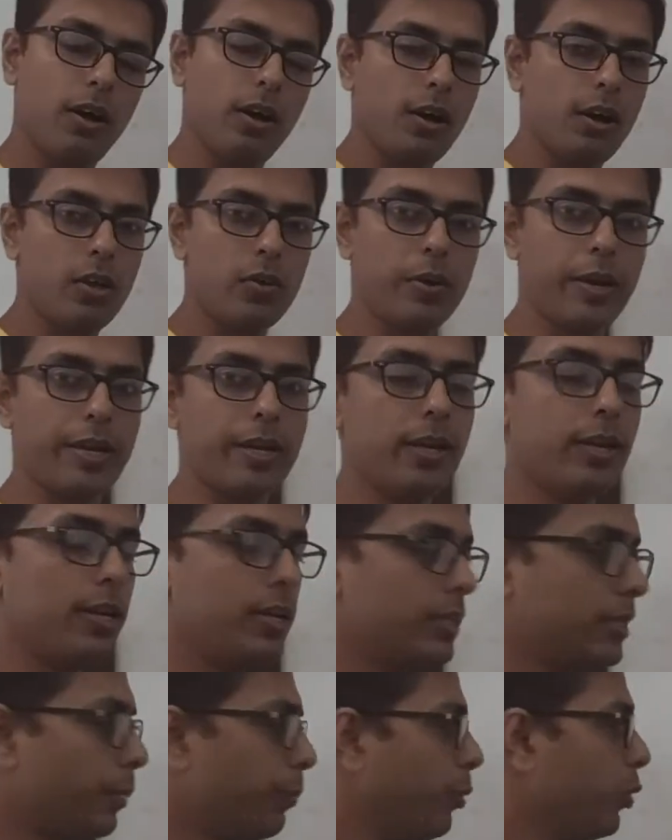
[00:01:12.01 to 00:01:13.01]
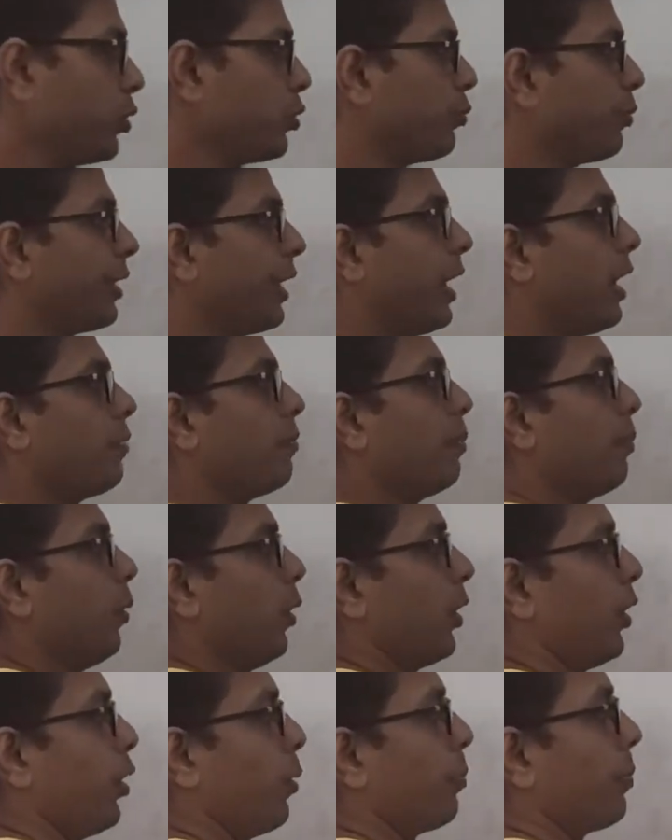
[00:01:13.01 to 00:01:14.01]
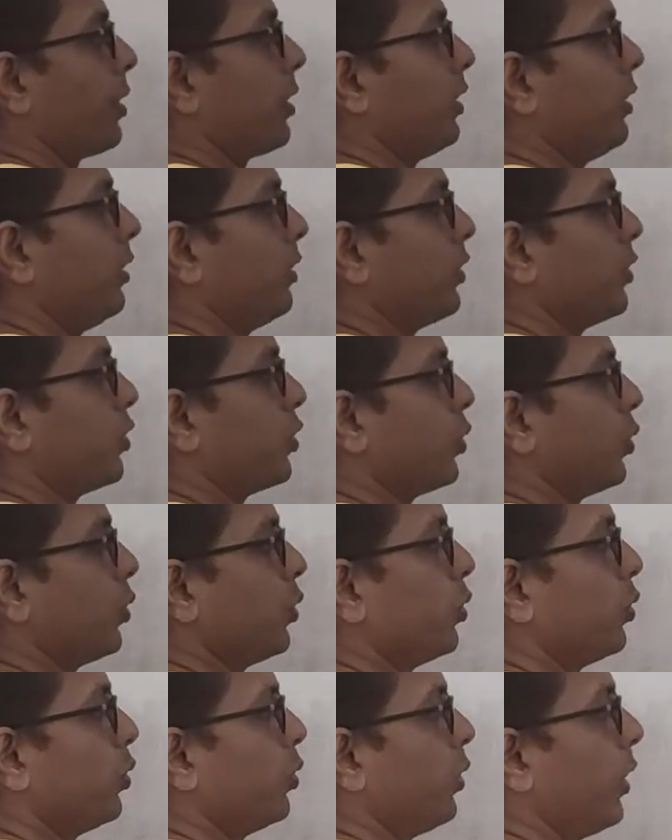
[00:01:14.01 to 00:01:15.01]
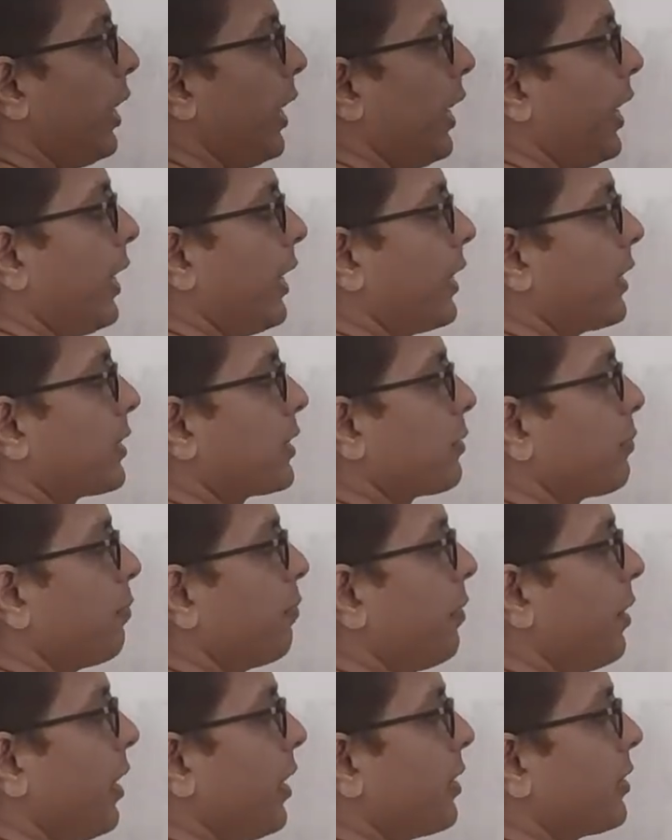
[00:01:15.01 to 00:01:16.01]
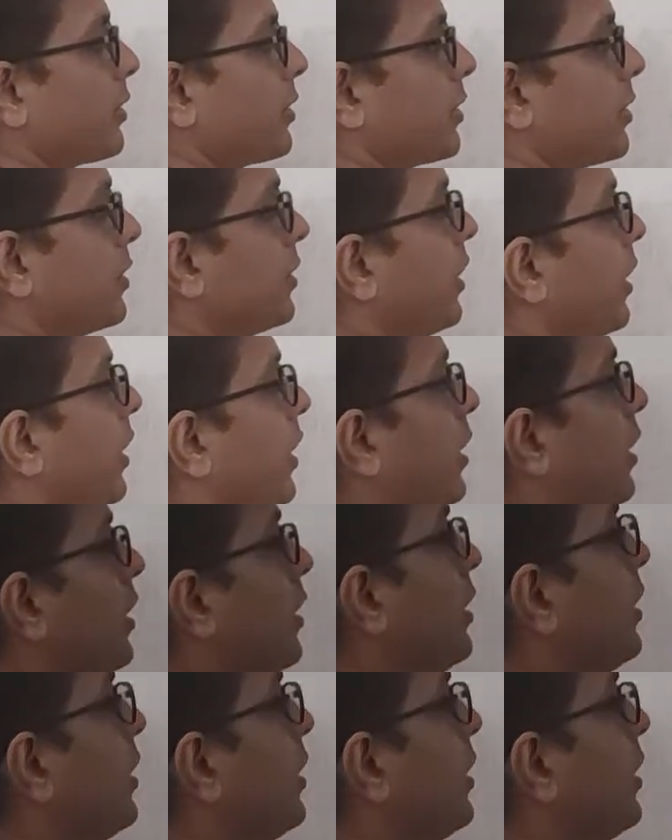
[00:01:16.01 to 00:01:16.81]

All right, suppose we have a polynomial 2x plus 3.